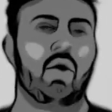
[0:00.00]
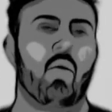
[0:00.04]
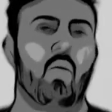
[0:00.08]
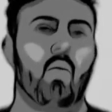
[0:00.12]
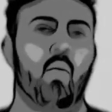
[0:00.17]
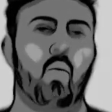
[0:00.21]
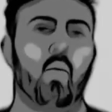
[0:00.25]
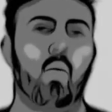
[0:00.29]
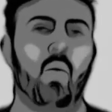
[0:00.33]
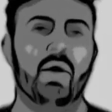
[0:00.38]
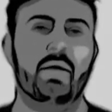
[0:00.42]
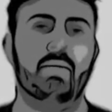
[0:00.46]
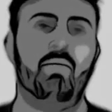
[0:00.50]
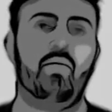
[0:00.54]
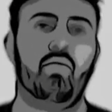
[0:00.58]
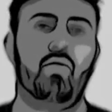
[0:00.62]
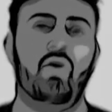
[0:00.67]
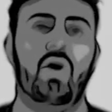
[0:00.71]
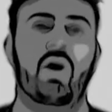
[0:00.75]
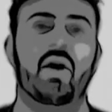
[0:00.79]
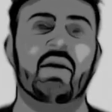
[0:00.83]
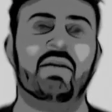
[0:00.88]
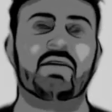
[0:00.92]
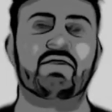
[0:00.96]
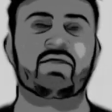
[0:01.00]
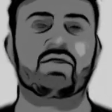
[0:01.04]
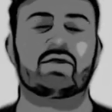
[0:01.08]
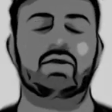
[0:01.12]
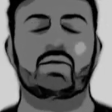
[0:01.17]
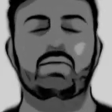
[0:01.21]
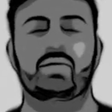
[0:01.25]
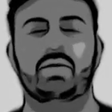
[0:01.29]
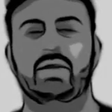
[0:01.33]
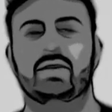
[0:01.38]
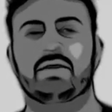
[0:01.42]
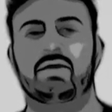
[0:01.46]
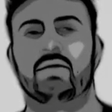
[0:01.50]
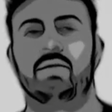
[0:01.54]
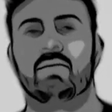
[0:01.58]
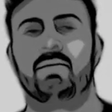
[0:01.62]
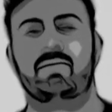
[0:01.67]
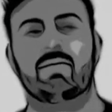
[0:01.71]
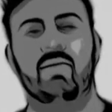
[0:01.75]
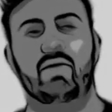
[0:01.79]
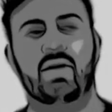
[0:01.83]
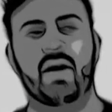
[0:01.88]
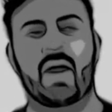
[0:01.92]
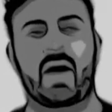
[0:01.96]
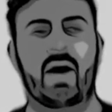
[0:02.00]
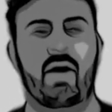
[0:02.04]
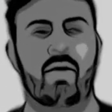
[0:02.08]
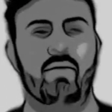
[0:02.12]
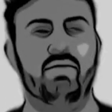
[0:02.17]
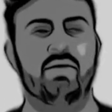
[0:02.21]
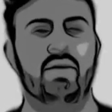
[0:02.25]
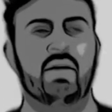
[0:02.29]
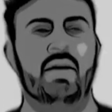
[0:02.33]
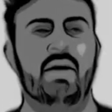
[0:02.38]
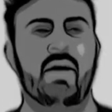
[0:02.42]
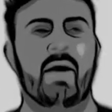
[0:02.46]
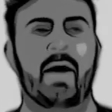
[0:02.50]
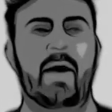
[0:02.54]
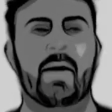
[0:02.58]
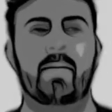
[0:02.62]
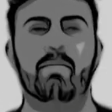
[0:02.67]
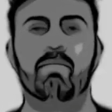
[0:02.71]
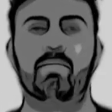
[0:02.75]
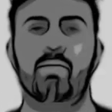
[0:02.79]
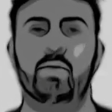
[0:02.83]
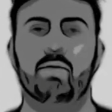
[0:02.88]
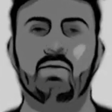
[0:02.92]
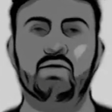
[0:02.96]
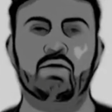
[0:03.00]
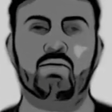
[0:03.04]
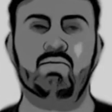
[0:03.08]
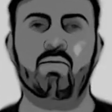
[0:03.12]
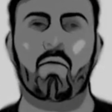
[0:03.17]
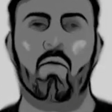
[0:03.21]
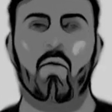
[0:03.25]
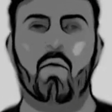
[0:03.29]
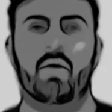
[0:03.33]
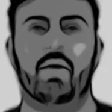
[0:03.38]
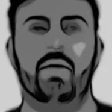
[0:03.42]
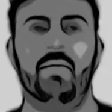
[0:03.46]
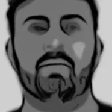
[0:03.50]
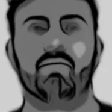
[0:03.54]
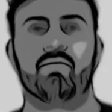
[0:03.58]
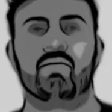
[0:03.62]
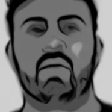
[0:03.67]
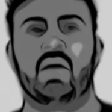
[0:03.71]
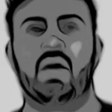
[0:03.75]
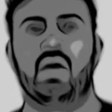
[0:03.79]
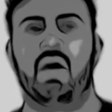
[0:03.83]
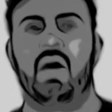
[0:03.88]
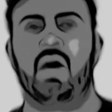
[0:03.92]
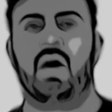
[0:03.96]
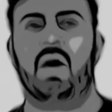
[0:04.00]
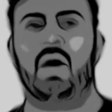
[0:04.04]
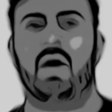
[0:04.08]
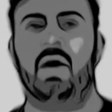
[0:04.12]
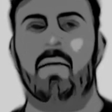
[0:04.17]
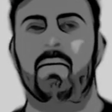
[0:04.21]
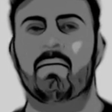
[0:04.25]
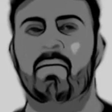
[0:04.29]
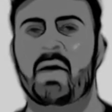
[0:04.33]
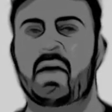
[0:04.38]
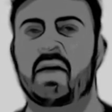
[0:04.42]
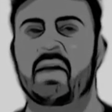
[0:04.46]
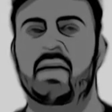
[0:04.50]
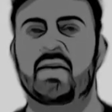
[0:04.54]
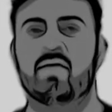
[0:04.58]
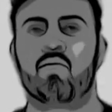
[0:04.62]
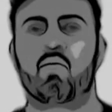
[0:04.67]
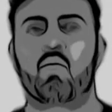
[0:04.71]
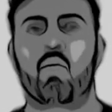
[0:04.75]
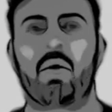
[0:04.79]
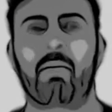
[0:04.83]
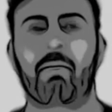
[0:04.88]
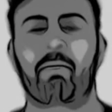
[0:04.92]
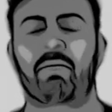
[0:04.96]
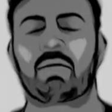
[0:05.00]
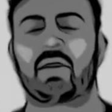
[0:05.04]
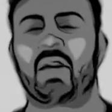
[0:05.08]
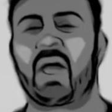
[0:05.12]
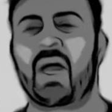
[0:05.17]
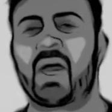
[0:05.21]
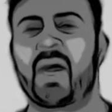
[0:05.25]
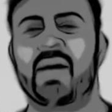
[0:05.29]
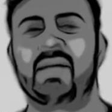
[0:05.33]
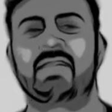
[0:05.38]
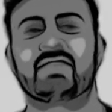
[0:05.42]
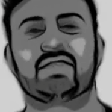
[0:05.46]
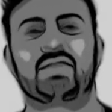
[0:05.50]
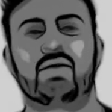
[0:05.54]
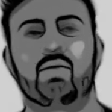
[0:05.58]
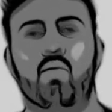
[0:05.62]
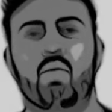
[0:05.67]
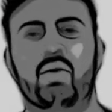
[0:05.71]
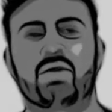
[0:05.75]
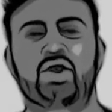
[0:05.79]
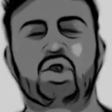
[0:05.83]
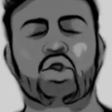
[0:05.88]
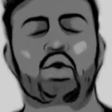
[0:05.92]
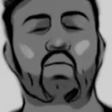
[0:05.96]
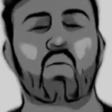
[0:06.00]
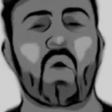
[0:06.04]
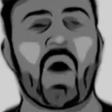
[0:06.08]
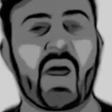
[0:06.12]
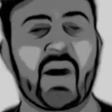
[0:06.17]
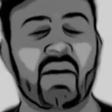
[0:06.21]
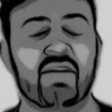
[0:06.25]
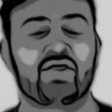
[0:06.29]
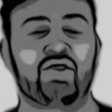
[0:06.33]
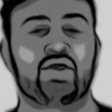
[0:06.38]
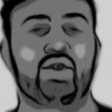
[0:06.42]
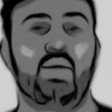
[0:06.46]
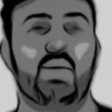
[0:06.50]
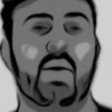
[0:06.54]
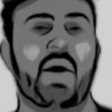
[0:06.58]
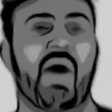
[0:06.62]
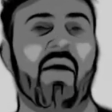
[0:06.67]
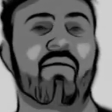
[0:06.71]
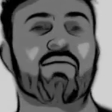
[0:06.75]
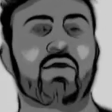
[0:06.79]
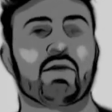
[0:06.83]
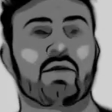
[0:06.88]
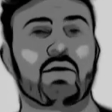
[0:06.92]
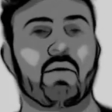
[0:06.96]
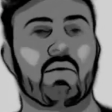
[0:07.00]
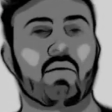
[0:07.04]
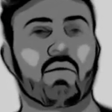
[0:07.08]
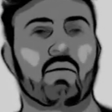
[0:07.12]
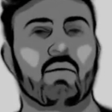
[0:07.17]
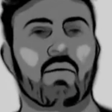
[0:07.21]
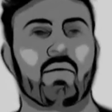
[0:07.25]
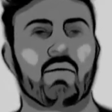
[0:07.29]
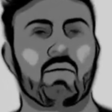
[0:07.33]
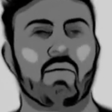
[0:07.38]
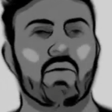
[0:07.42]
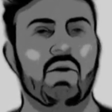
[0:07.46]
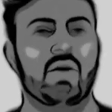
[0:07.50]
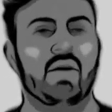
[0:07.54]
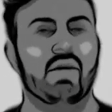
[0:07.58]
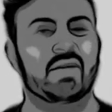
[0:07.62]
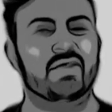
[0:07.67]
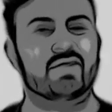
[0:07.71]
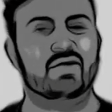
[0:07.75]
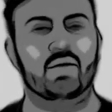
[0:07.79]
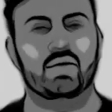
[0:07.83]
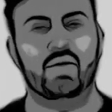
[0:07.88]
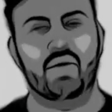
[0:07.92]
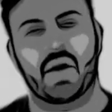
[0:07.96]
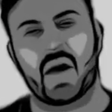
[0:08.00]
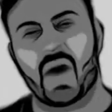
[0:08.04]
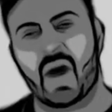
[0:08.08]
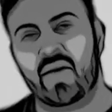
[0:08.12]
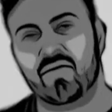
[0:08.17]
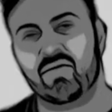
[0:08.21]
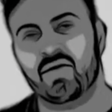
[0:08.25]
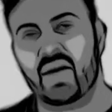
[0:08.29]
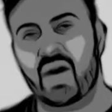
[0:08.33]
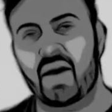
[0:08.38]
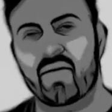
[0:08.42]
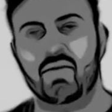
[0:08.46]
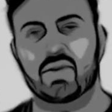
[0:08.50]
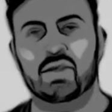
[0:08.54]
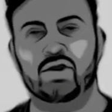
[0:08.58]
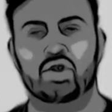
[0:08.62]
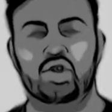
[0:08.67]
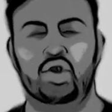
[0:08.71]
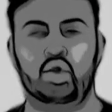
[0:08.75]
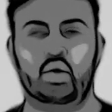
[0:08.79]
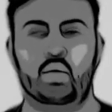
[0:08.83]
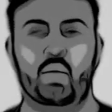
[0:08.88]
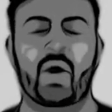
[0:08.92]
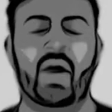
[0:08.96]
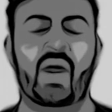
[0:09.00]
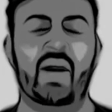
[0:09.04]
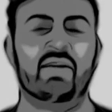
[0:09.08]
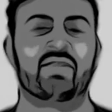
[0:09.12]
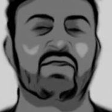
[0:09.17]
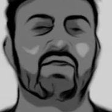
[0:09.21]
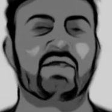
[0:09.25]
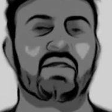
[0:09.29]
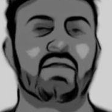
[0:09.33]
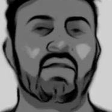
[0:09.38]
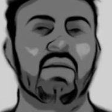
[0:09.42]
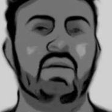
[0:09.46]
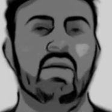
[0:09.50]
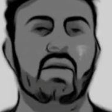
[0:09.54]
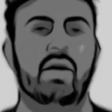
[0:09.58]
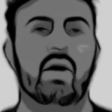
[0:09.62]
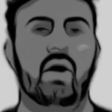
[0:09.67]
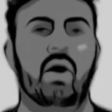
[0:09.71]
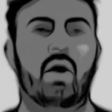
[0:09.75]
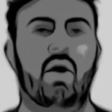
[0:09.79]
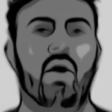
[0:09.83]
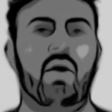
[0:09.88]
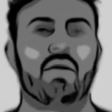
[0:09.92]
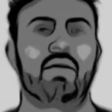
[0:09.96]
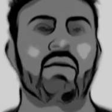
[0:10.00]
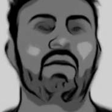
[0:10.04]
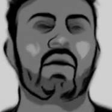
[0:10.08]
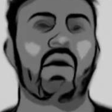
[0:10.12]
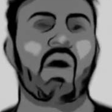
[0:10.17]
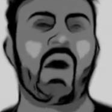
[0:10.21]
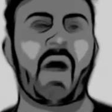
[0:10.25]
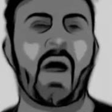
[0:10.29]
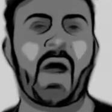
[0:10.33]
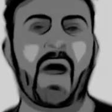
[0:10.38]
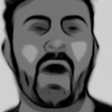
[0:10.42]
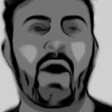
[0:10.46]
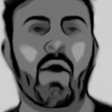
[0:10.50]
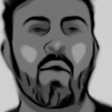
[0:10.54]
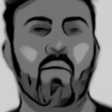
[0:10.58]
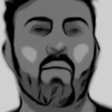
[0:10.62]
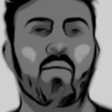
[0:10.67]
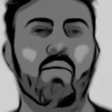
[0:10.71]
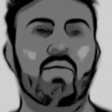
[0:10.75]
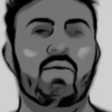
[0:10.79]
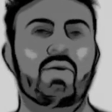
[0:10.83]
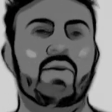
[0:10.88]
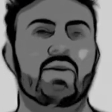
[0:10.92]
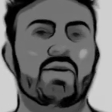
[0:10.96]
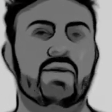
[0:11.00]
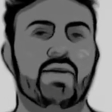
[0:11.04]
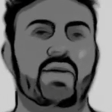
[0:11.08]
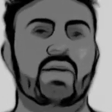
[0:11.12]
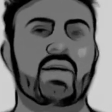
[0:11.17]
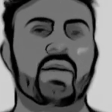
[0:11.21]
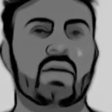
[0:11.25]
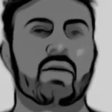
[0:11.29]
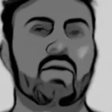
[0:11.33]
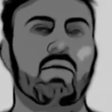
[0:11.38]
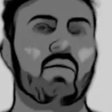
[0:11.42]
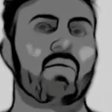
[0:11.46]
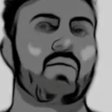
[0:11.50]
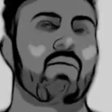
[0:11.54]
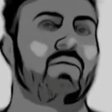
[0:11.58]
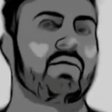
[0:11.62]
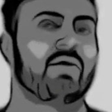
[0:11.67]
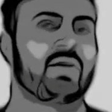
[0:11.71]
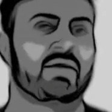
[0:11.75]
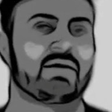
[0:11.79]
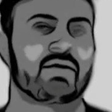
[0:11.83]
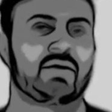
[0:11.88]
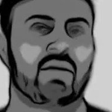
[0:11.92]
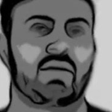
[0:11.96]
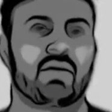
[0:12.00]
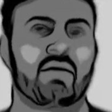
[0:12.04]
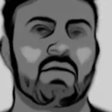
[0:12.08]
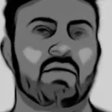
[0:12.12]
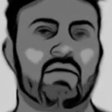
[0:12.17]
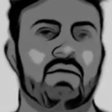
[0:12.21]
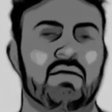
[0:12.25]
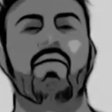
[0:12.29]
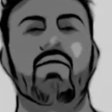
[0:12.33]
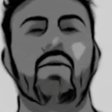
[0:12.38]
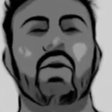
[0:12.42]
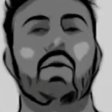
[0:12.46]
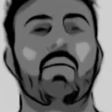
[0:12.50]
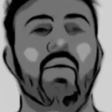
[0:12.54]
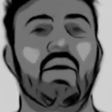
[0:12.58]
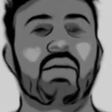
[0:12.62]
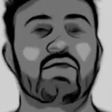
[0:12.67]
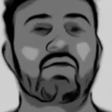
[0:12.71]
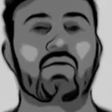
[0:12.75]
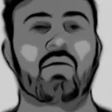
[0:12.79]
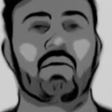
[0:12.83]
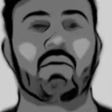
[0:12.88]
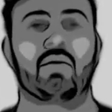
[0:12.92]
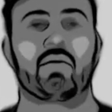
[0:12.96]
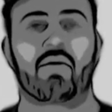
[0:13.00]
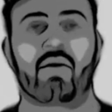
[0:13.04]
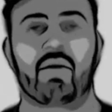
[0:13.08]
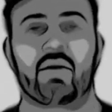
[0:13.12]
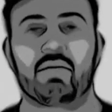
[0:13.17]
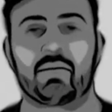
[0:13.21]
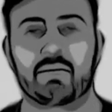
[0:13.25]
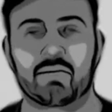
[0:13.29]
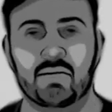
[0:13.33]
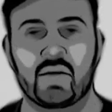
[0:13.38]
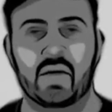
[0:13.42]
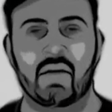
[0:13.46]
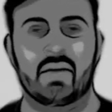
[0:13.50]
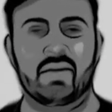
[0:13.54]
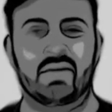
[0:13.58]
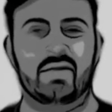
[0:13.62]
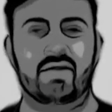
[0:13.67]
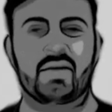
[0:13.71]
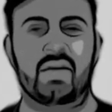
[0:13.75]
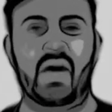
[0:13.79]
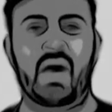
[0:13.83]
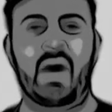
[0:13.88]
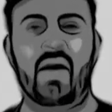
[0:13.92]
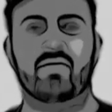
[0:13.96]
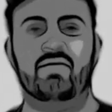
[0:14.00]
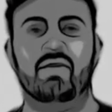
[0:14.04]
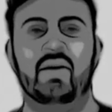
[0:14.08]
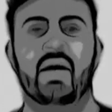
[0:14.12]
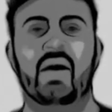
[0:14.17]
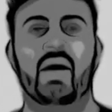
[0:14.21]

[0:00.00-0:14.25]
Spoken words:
What products you need to put out and boost more? And what plans and what strategy you have to go through? So you have to have a strategy on how you're gonna go through this. If you're a restaurant owner, you have to